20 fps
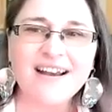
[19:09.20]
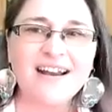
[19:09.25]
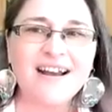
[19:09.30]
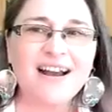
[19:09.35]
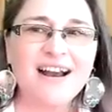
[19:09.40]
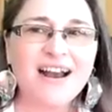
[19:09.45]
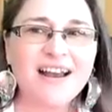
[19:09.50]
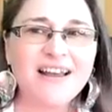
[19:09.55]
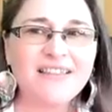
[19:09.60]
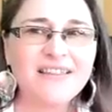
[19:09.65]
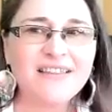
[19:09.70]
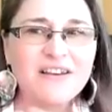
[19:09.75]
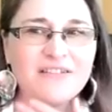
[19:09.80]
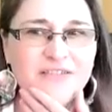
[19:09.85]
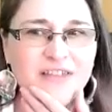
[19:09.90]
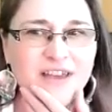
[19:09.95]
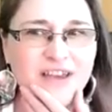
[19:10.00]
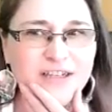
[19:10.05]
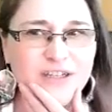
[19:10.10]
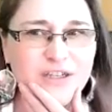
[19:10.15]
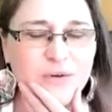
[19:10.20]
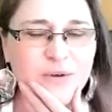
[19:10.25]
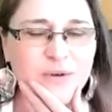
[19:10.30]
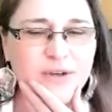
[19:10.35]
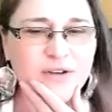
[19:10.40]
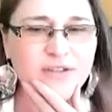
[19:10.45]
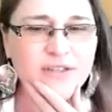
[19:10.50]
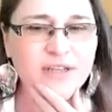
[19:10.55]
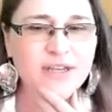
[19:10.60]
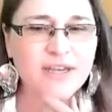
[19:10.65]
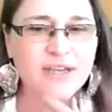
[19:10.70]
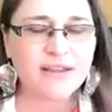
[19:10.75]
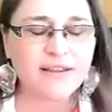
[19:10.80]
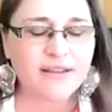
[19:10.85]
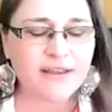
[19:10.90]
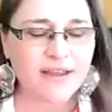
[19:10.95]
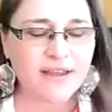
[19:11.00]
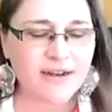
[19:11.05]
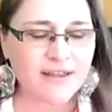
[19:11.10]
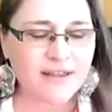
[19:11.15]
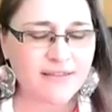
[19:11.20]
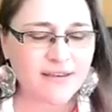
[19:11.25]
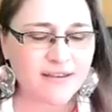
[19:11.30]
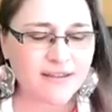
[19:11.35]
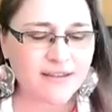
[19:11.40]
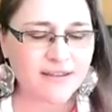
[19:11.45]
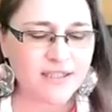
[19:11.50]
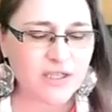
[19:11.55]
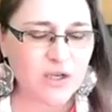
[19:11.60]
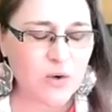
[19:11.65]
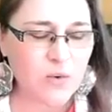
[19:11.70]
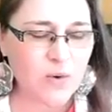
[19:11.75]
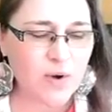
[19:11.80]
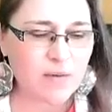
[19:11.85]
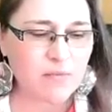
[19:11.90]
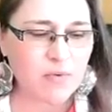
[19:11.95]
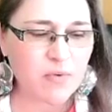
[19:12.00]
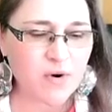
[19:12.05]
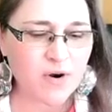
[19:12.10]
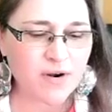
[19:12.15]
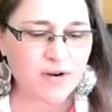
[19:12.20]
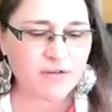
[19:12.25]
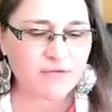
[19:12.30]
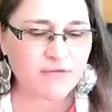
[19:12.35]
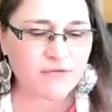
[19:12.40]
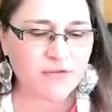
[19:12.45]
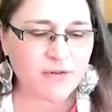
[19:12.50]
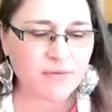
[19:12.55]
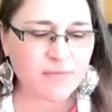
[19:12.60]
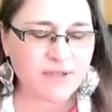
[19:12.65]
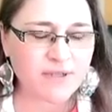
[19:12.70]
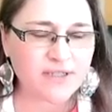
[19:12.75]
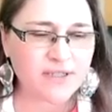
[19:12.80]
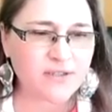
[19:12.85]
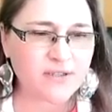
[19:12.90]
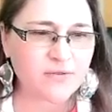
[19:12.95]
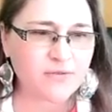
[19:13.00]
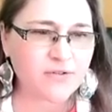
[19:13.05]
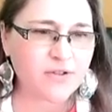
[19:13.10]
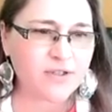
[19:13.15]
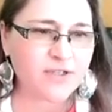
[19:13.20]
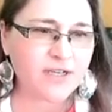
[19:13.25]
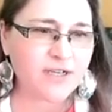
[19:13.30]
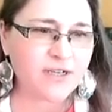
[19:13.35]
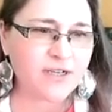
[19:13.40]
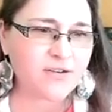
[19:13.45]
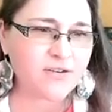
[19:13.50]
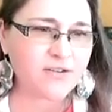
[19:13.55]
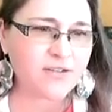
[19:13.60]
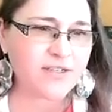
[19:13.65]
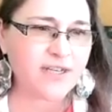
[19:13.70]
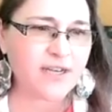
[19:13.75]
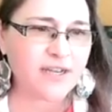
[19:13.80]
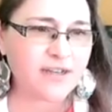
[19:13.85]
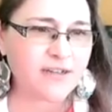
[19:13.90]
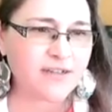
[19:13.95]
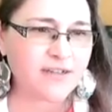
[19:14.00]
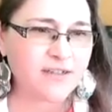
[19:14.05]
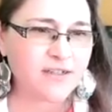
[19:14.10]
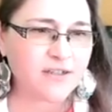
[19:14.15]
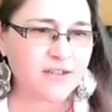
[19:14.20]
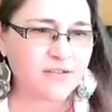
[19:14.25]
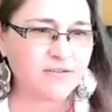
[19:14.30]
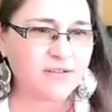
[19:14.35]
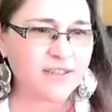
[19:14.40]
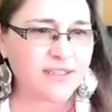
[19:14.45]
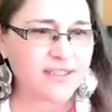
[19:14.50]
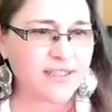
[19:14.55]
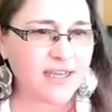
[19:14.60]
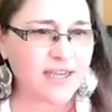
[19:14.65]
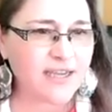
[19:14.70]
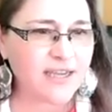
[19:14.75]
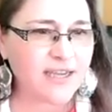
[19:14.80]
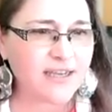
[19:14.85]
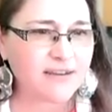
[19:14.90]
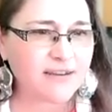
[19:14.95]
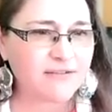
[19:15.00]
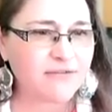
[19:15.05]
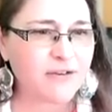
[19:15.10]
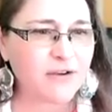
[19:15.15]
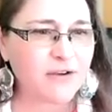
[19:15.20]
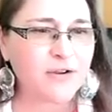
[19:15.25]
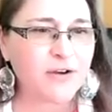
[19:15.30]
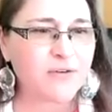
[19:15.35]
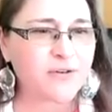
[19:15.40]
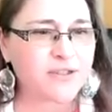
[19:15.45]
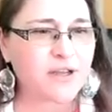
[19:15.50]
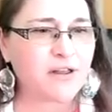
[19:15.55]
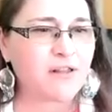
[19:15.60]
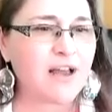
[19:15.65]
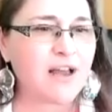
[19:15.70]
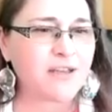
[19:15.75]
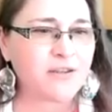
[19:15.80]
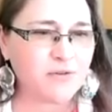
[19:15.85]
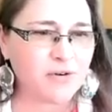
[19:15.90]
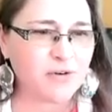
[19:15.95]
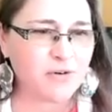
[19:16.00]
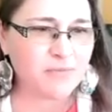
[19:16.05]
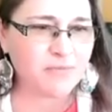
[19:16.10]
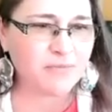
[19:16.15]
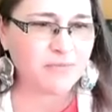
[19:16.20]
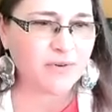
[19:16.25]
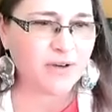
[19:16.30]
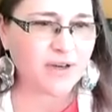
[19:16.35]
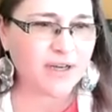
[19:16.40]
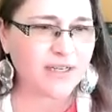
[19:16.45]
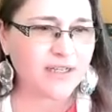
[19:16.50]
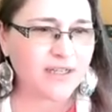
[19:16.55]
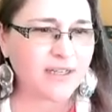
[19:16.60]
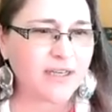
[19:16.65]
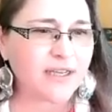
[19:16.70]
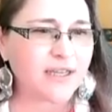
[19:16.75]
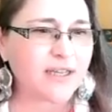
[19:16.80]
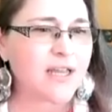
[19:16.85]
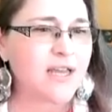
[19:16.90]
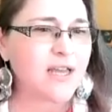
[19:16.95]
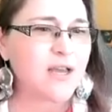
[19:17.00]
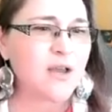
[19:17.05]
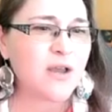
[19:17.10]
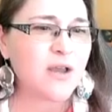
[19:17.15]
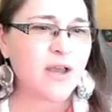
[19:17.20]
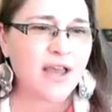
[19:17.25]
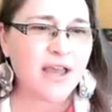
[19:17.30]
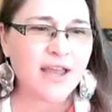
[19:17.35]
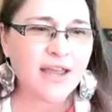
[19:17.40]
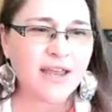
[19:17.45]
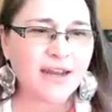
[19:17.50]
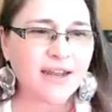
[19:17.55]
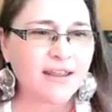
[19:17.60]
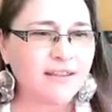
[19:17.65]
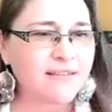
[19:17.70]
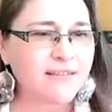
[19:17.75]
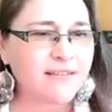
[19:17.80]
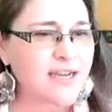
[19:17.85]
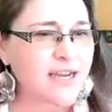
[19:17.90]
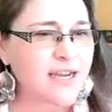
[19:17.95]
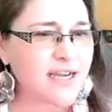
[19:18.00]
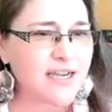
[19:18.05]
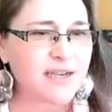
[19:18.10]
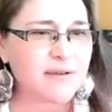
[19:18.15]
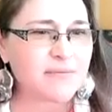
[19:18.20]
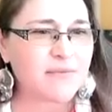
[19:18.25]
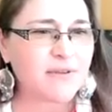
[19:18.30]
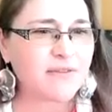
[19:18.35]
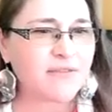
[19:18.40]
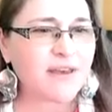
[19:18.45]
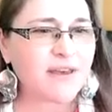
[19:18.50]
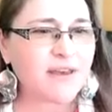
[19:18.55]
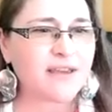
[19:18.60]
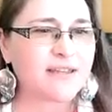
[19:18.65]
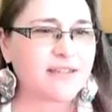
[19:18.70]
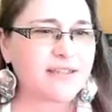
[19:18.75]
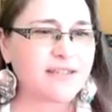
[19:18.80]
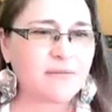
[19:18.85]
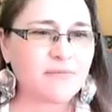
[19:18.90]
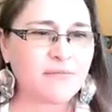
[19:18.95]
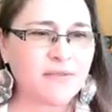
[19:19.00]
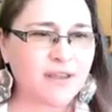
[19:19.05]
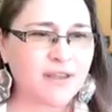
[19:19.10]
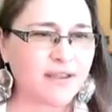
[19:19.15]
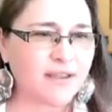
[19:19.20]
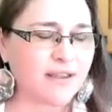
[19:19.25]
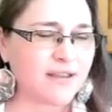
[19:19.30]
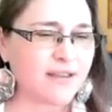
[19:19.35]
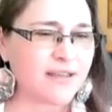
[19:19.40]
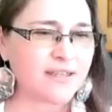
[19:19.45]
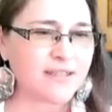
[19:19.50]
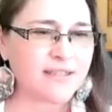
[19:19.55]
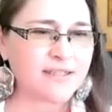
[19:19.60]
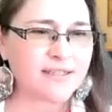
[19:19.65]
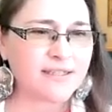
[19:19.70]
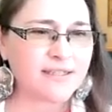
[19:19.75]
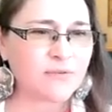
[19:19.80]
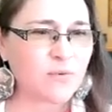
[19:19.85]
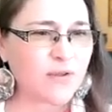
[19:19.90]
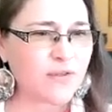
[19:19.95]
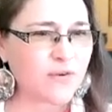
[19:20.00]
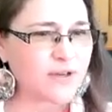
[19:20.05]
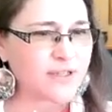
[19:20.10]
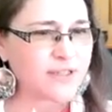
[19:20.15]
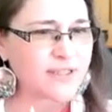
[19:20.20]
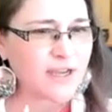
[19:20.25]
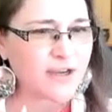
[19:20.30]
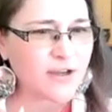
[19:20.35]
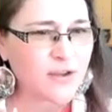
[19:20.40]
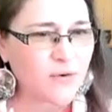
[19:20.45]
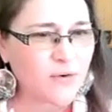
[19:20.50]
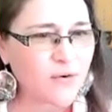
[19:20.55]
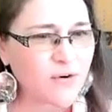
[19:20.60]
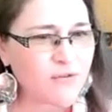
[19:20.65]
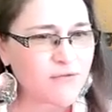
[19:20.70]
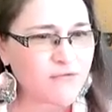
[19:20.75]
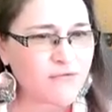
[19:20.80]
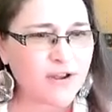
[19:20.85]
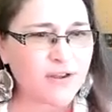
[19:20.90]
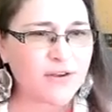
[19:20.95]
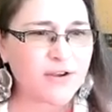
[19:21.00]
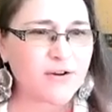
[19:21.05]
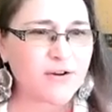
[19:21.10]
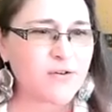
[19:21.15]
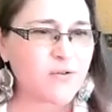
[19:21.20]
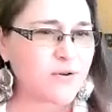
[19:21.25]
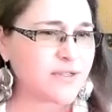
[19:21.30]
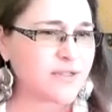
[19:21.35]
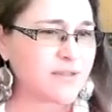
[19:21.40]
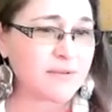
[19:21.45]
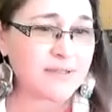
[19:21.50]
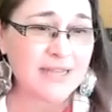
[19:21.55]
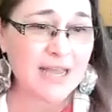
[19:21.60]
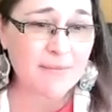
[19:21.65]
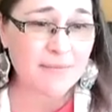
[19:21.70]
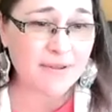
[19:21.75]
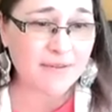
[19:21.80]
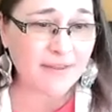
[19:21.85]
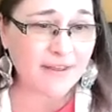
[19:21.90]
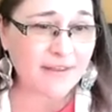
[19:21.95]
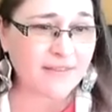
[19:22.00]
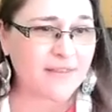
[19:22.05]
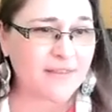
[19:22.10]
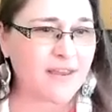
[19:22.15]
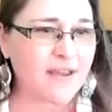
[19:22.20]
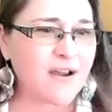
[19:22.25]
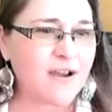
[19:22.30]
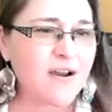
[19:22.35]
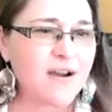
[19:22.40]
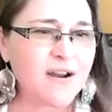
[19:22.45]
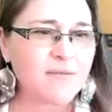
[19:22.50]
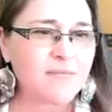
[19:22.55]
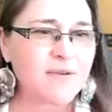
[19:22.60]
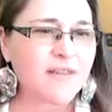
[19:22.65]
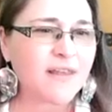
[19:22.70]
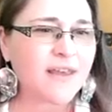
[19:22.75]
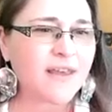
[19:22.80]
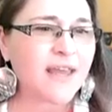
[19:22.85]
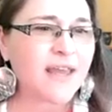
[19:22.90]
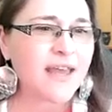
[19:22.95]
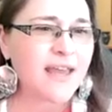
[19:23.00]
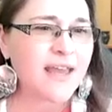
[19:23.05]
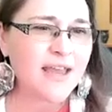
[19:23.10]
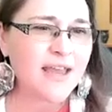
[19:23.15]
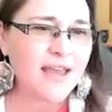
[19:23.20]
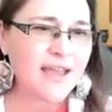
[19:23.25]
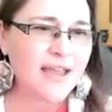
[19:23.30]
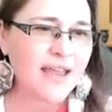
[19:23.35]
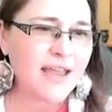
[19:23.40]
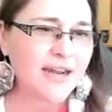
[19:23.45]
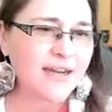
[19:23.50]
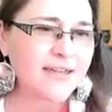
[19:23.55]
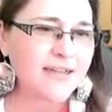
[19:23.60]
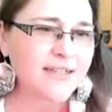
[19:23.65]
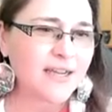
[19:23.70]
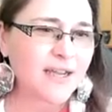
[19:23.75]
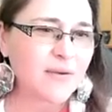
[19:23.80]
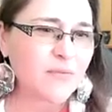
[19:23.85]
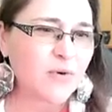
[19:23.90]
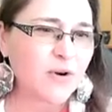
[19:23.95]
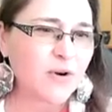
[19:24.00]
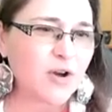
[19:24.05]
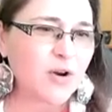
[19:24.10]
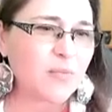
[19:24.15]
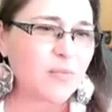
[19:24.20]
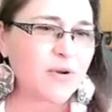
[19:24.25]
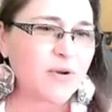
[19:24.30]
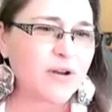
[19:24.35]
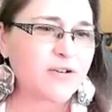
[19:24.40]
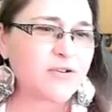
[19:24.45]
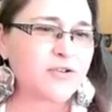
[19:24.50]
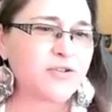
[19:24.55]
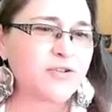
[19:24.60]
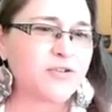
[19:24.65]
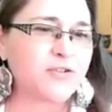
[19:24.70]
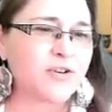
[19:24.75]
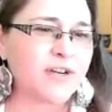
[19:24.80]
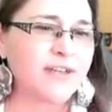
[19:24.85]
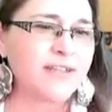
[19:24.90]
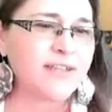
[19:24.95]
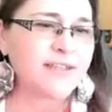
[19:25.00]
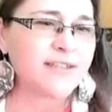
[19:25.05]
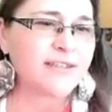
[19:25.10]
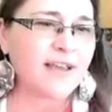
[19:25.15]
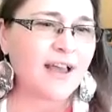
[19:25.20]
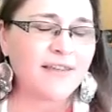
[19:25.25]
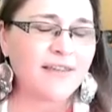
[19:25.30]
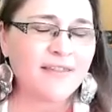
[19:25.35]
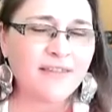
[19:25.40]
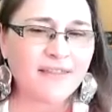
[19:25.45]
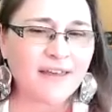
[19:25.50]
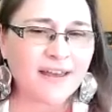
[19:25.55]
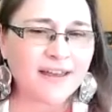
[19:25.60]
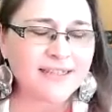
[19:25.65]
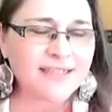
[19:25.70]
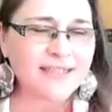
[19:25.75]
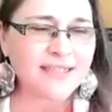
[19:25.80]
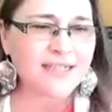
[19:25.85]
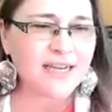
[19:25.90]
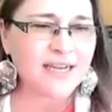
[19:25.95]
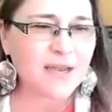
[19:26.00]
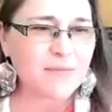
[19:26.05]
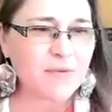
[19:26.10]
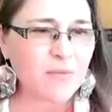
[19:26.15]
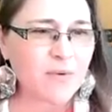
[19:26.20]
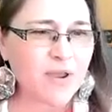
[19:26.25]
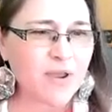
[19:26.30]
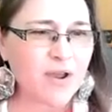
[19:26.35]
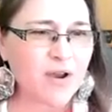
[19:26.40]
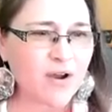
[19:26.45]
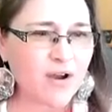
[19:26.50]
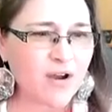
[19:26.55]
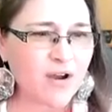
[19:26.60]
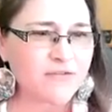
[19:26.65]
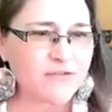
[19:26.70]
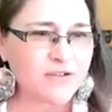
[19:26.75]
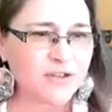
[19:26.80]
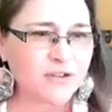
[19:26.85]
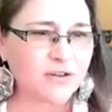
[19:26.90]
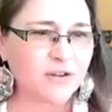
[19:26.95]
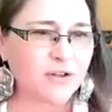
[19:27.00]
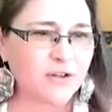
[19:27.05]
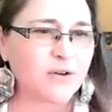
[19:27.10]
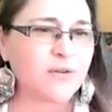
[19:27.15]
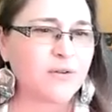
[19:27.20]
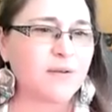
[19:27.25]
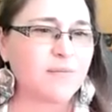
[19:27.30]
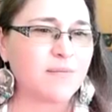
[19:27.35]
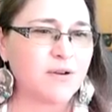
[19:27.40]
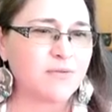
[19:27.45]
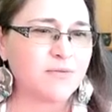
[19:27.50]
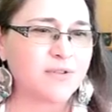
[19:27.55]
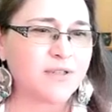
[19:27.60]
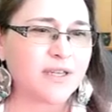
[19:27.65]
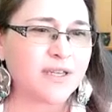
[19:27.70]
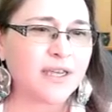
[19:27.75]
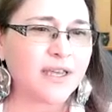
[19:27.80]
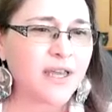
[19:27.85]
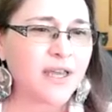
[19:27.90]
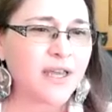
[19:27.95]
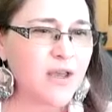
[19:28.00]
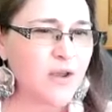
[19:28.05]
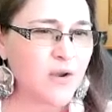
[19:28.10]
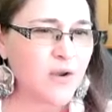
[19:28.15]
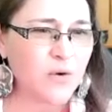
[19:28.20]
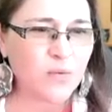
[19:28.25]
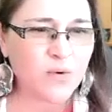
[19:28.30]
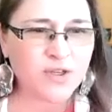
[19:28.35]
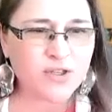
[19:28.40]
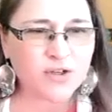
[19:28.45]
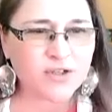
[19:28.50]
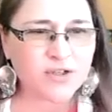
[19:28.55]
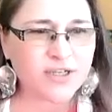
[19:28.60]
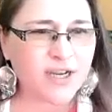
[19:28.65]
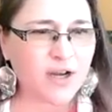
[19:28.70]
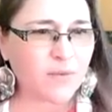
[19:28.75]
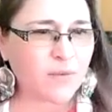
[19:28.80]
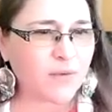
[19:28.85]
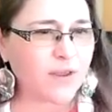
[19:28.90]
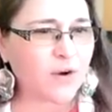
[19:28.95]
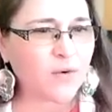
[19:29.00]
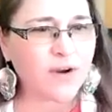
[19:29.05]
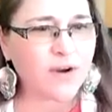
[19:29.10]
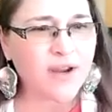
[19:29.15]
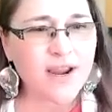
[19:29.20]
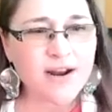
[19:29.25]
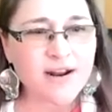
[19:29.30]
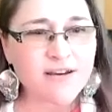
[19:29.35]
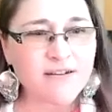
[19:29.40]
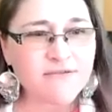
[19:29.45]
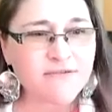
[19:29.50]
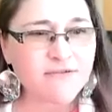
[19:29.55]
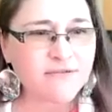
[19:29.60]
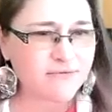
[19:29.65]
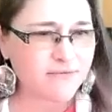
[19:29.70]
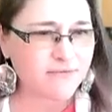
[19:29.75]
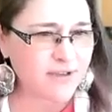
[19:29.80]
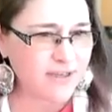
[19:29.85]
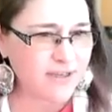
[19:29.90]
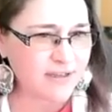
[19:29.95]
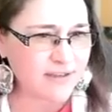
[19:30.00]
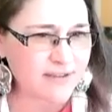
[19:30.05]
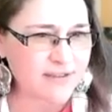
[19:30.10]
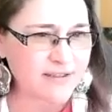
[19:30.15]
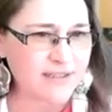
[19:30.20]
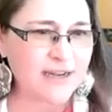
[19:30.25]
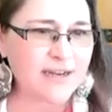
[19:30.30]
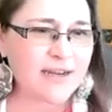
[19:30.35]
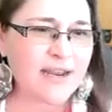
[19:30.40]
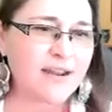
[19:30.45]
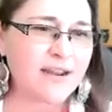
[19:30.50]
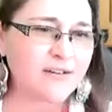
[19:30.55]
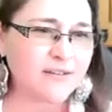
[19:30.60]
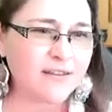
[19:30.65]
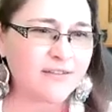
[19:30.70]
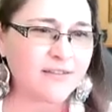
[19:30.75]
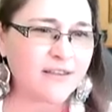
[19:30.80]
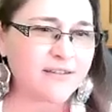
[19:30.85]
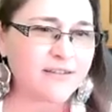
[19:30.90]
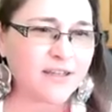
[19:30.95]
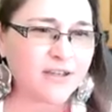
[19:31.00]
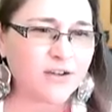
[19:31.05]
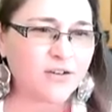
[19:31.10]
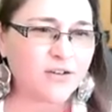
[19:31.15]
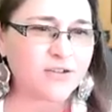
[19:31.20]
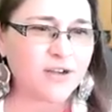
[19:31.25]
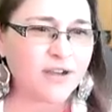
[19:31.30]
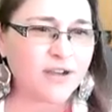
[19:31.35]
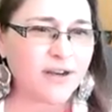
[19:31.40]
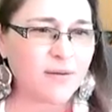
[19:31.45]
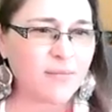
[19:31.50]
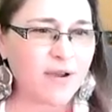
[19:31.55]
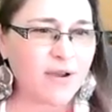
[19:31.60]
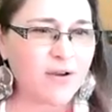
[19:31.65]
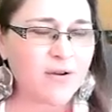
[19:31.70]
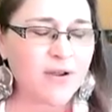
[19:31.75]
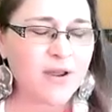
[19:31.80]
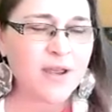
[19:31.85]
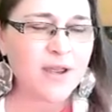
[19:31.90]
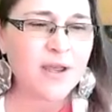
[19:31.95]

I love that too, what you're saying. And I think it's so important for business owners to understand too. It's like failure is a classroom, right? Like any time that something is, whether it's your own failure or something's happening like the economy, like anytime where you're put under stress, I think that's the time that we often learn the most. Like we start to get really creative. in handling things like you're talking about.